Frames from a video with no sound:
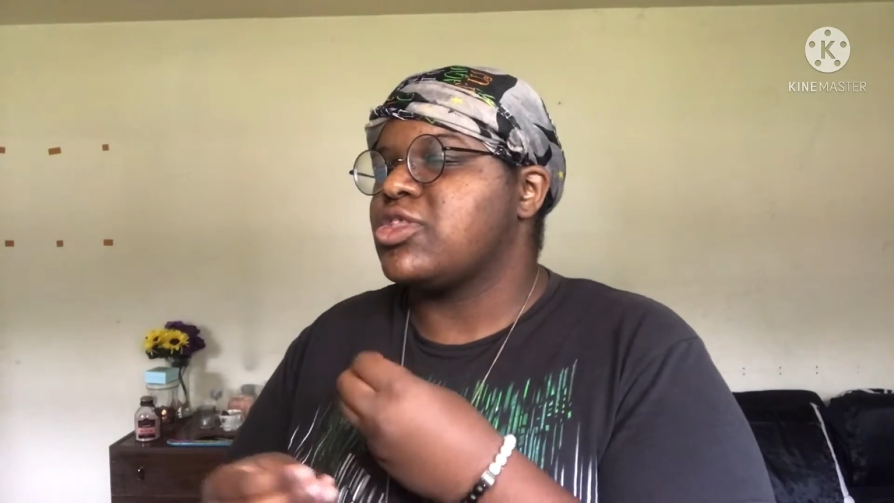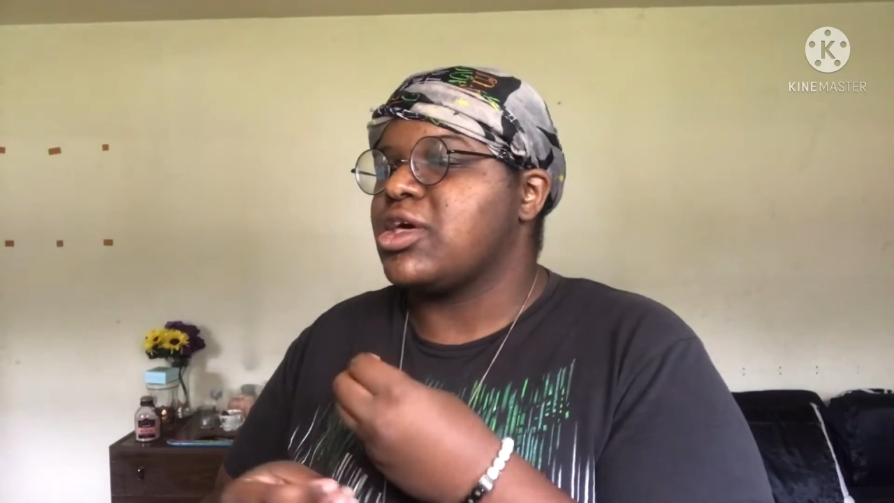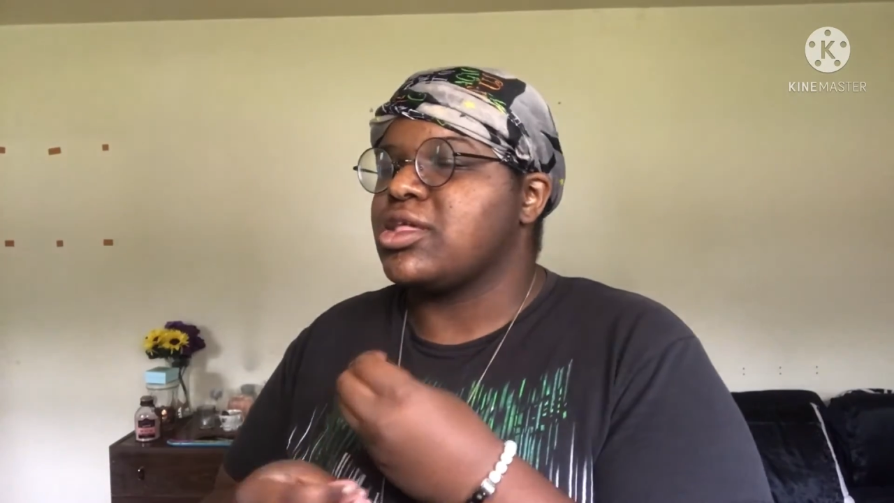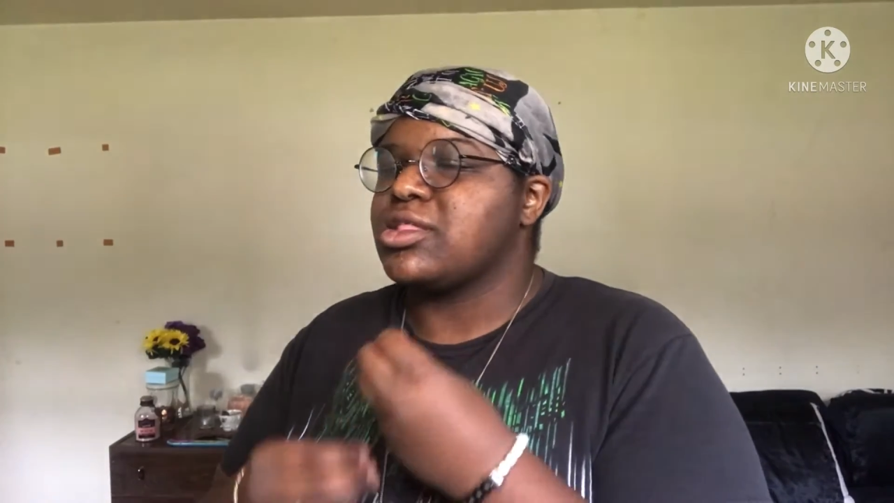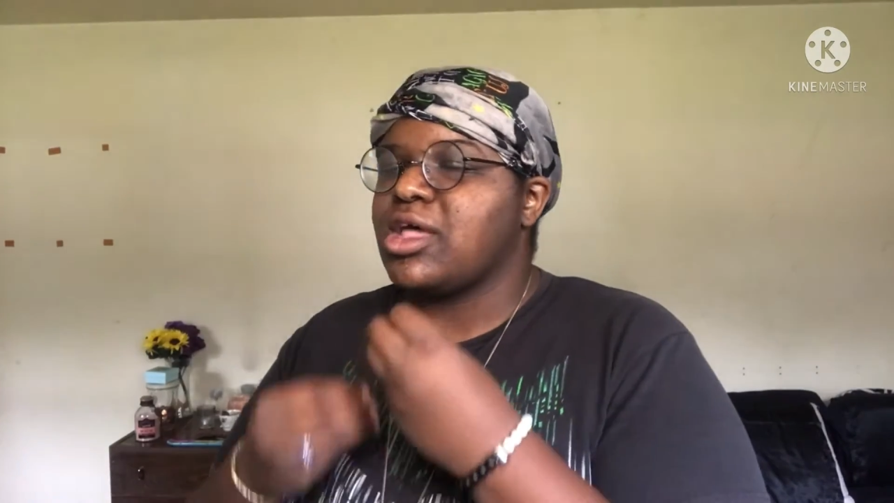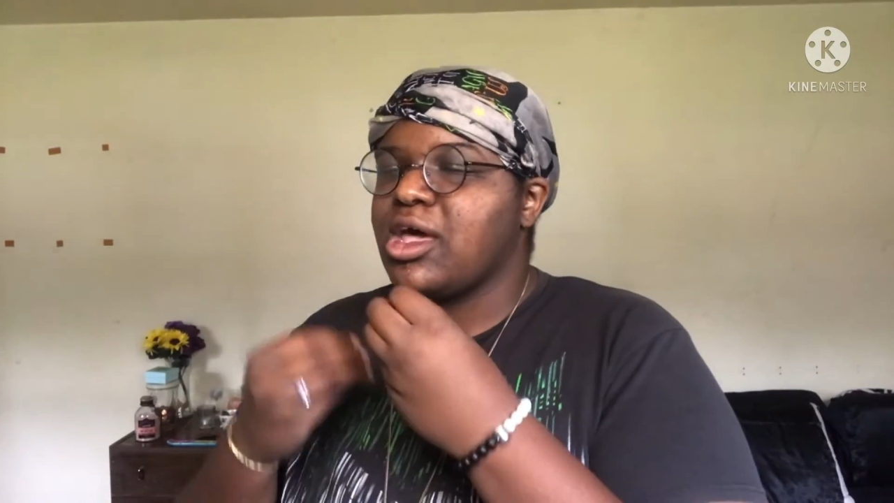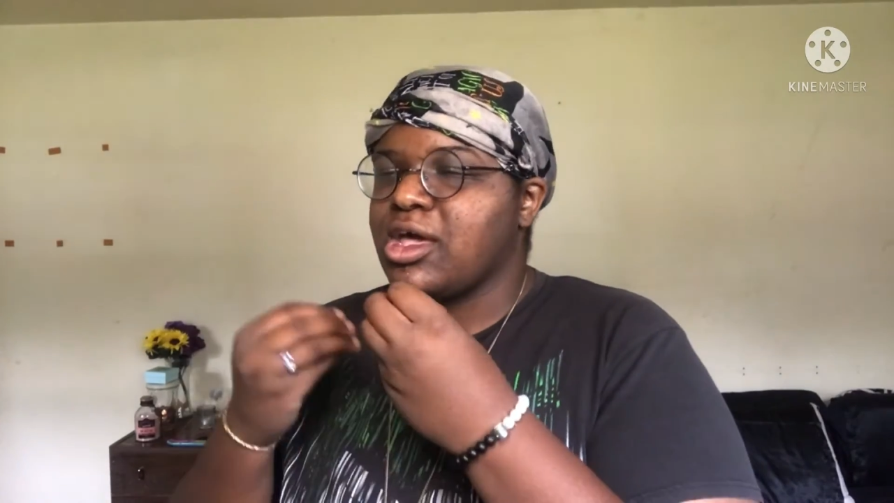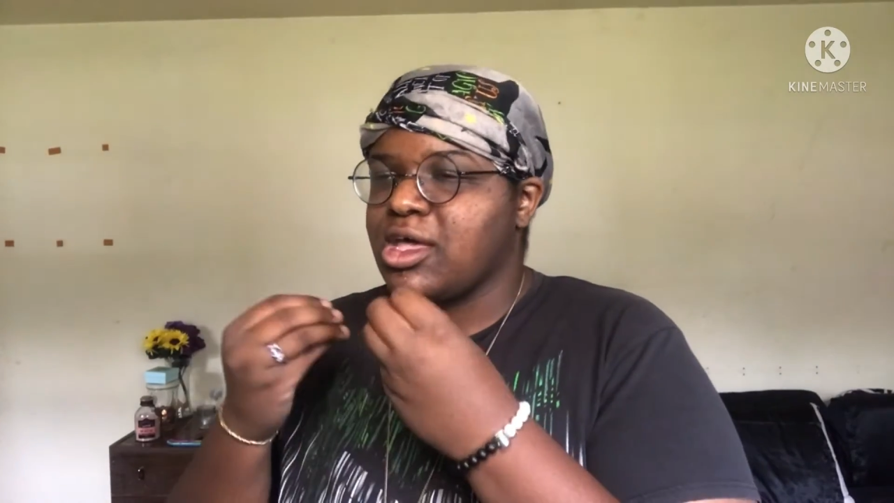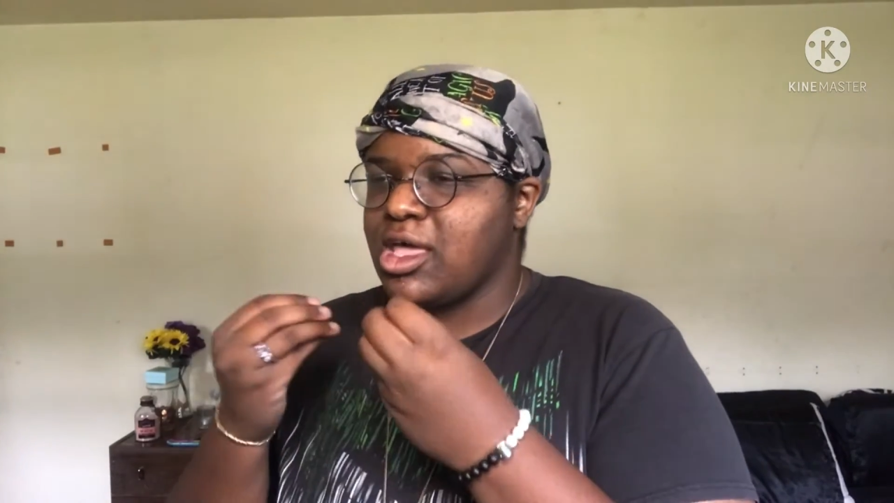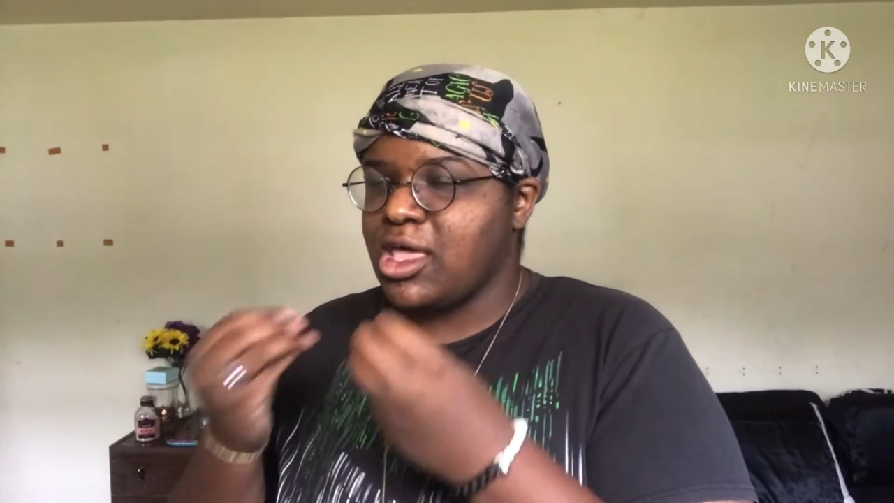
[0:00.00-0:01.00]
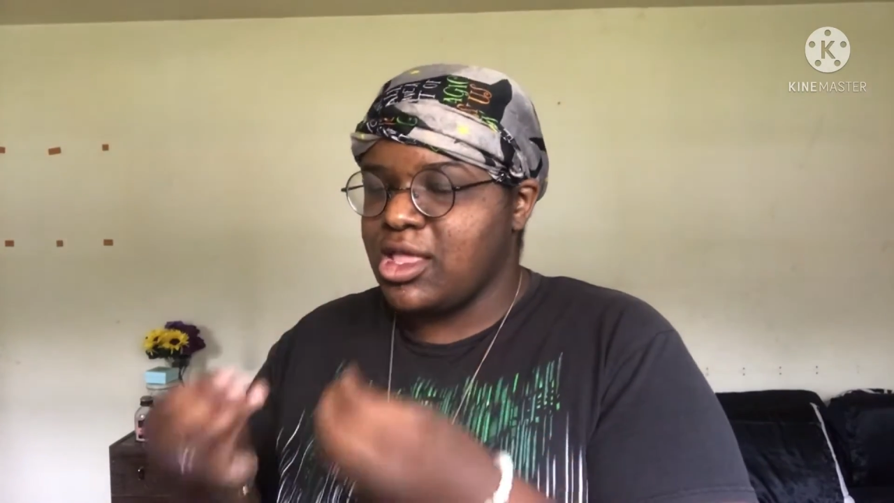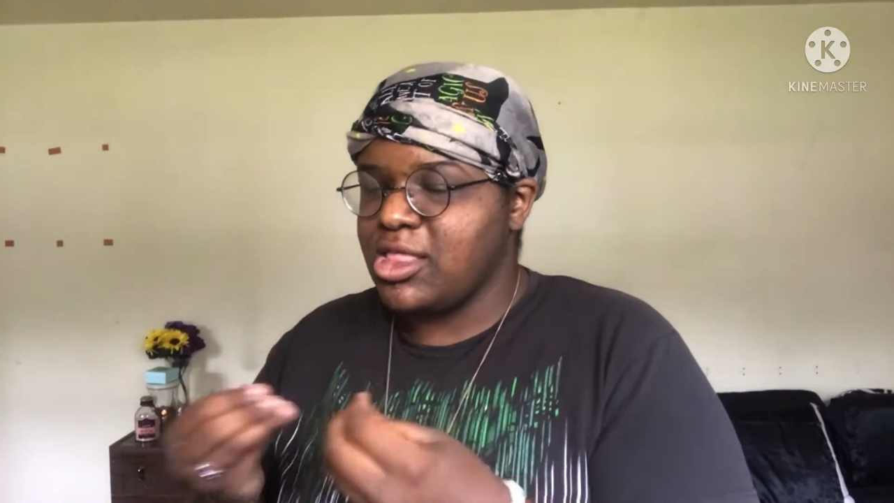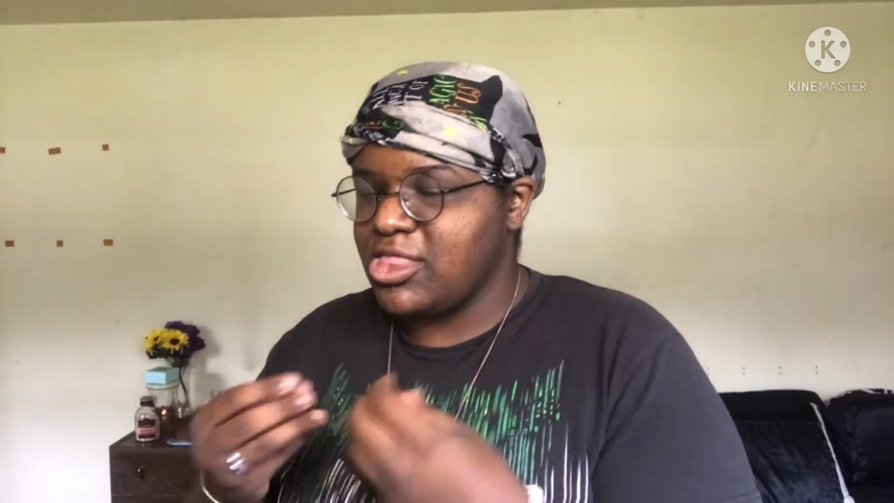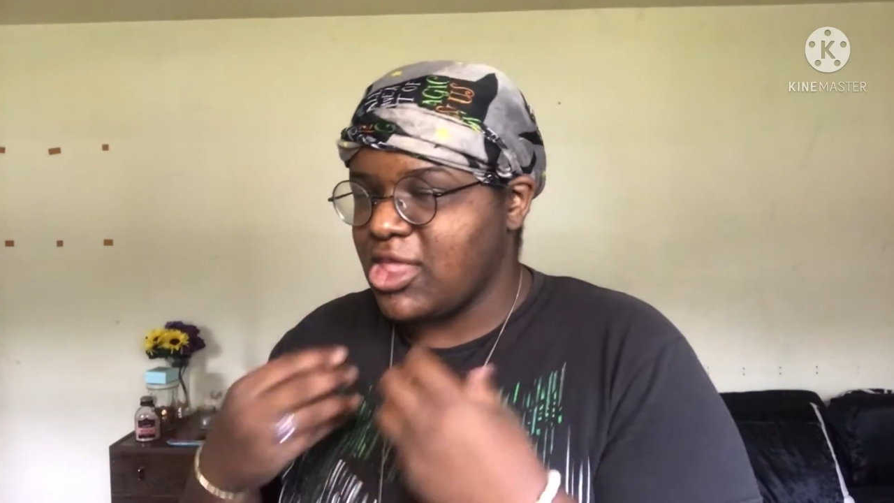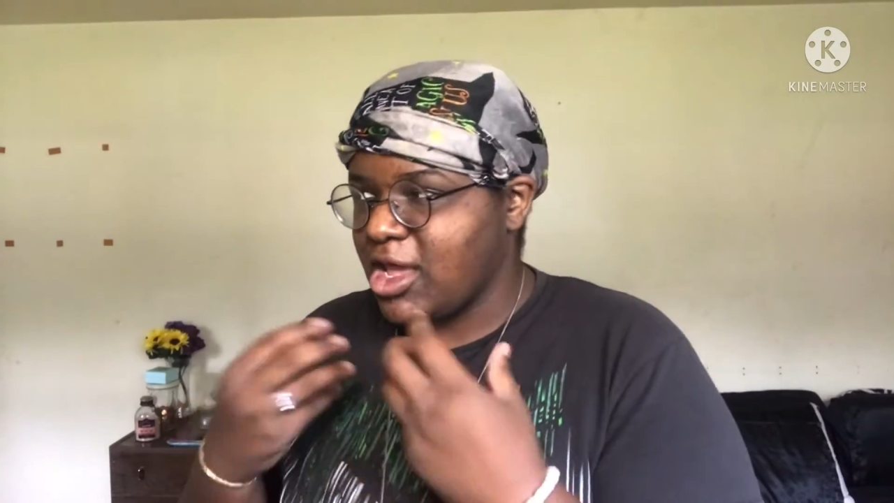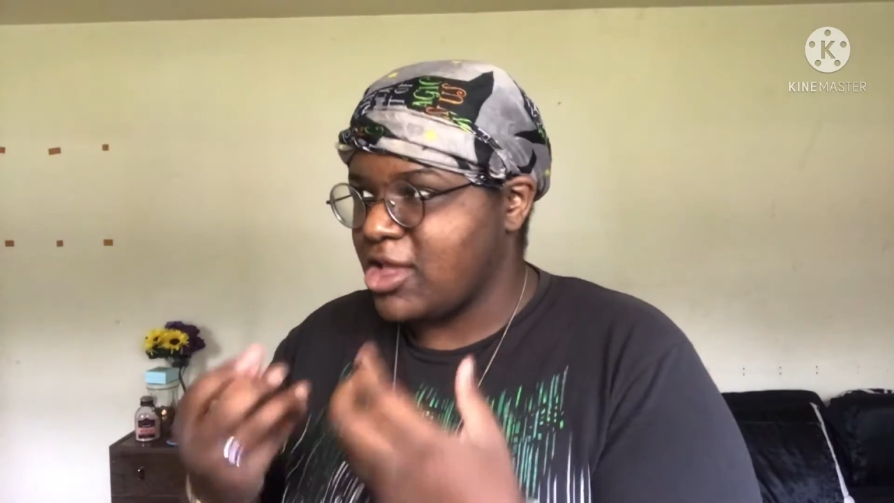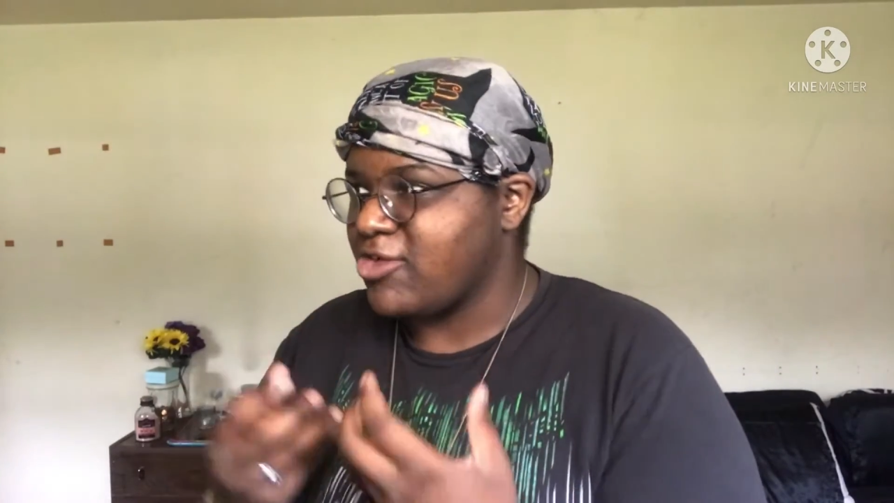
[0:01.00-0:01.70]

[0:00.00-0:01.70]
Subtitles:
things that